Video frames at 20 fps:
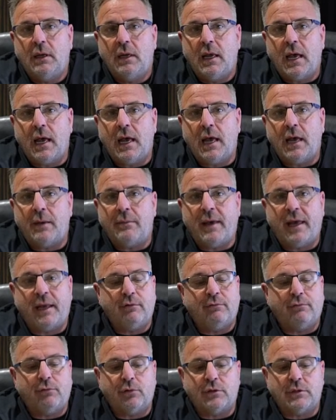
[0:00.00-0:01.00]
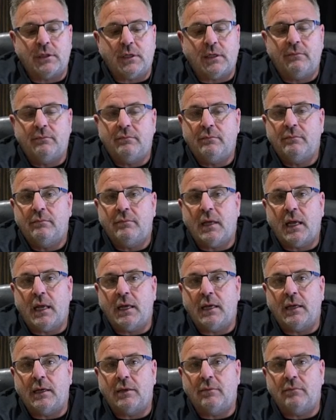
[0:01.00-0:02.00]
um, header footer,
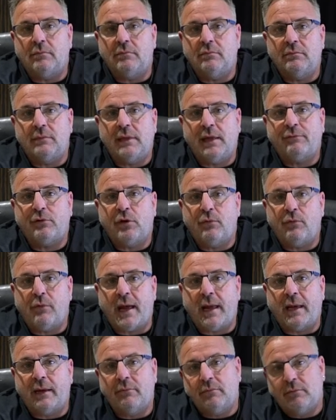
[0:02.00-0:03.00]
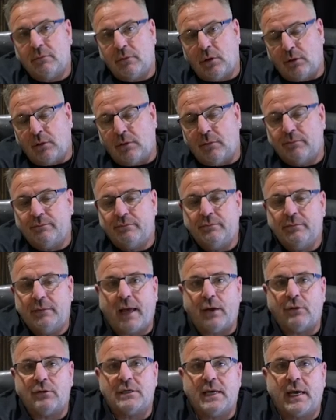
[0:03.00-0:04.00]
um, left and right or
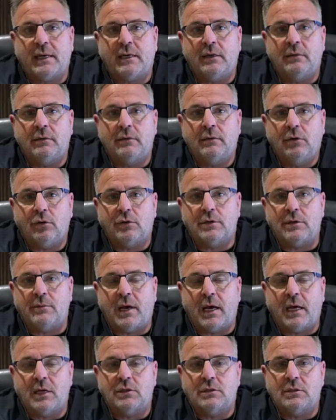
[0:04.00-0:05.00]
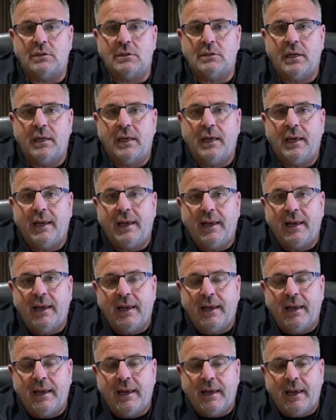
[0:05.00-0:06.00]
outside and gutter margins
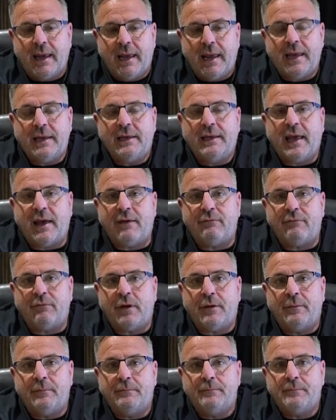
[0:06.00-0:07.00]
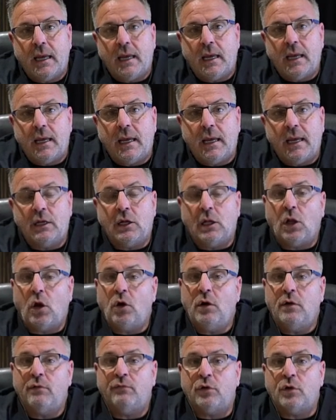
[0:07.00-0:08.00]
in Canva. In the
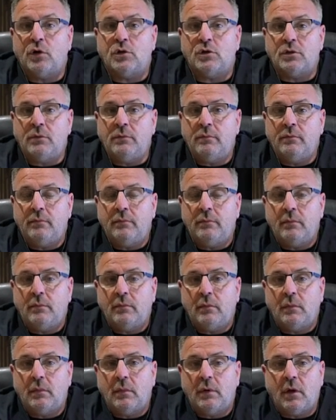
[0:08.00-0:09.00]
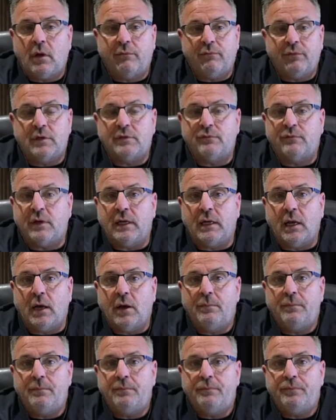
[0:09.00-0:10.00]
longer version of this
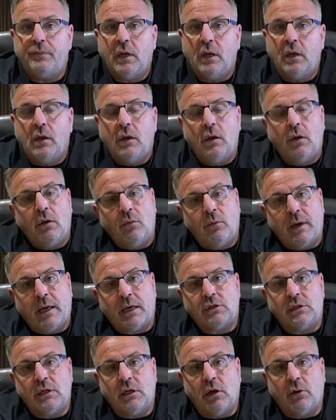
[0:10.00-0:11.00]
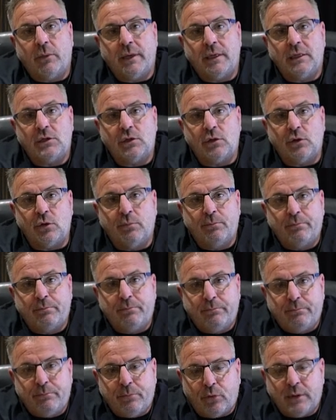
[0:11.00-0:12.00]
video we actually go into
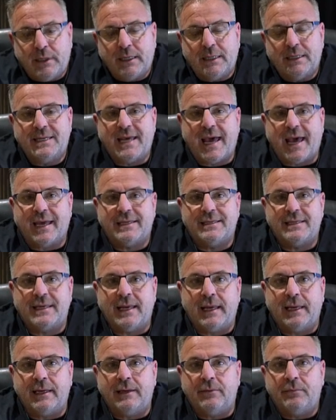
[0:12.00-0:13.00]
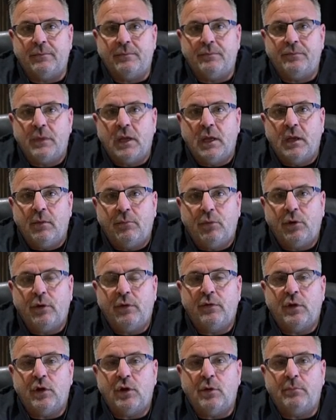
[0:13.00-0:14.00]
putting text in,
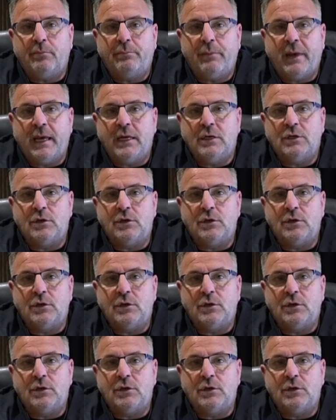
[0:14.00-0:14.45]
putting the num page